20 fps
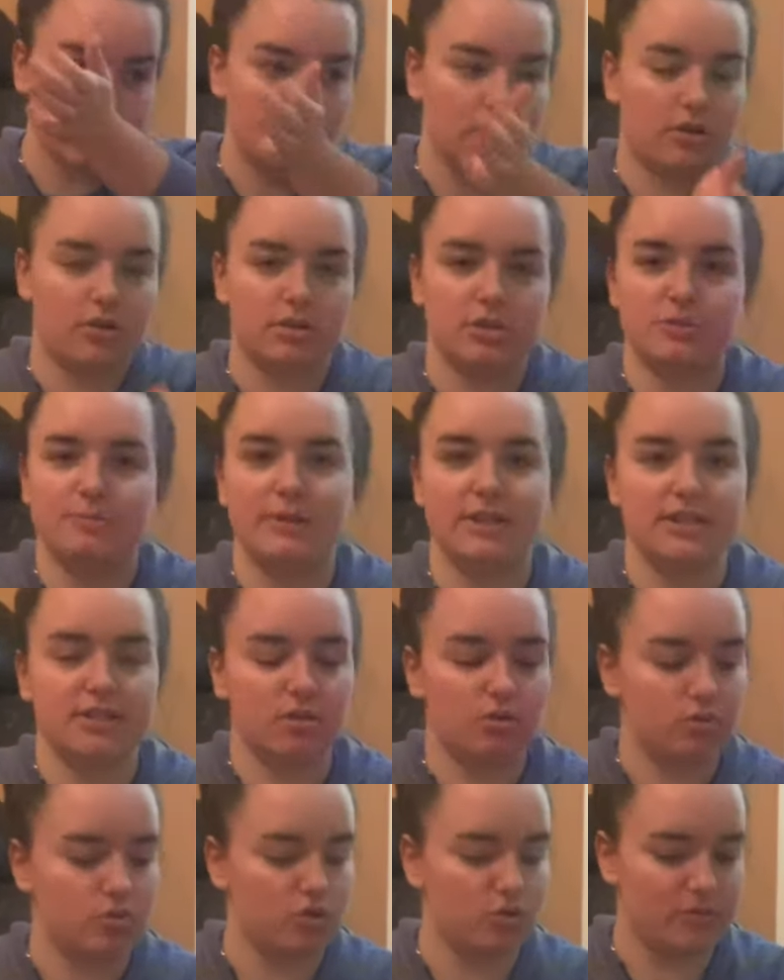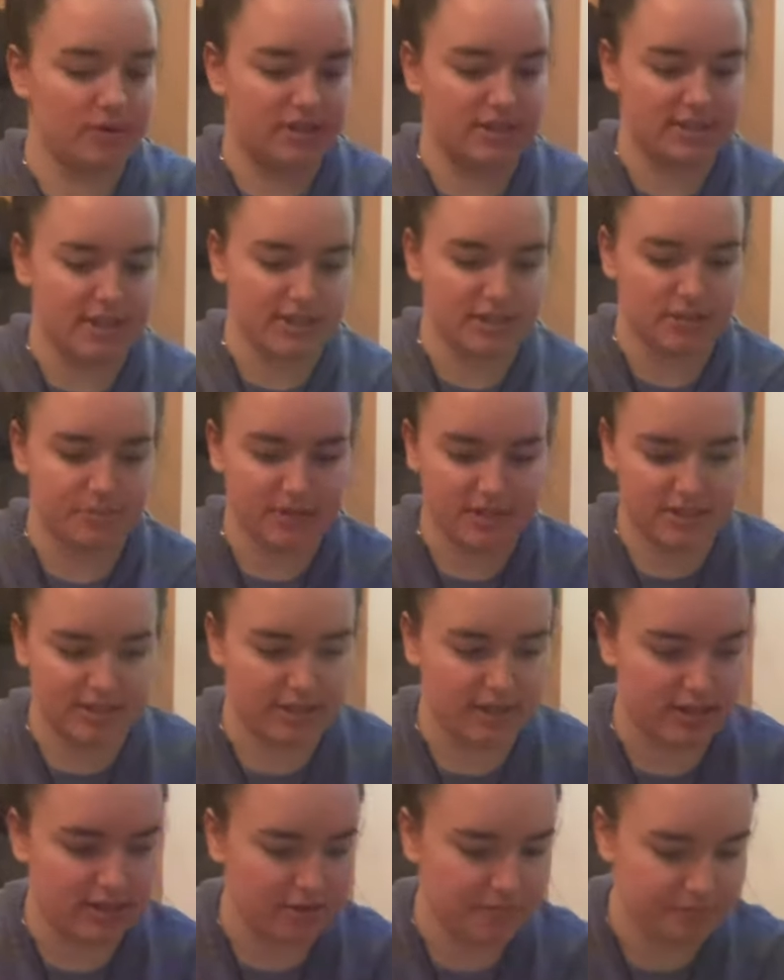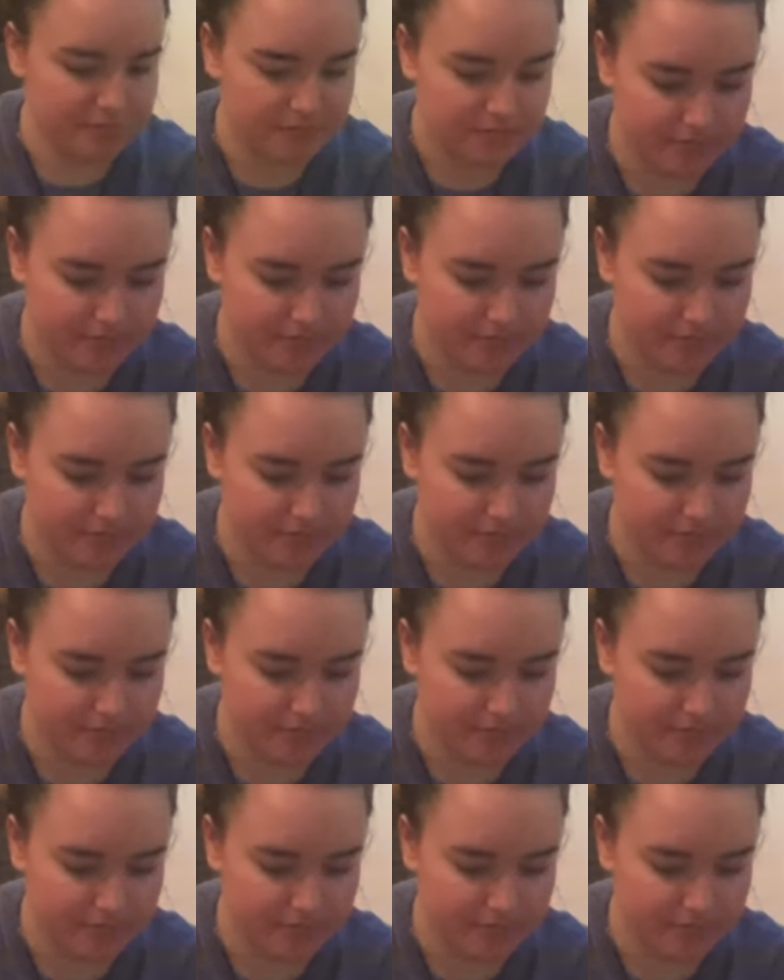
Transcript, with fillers: oh, it smells so good when it sets on my skin.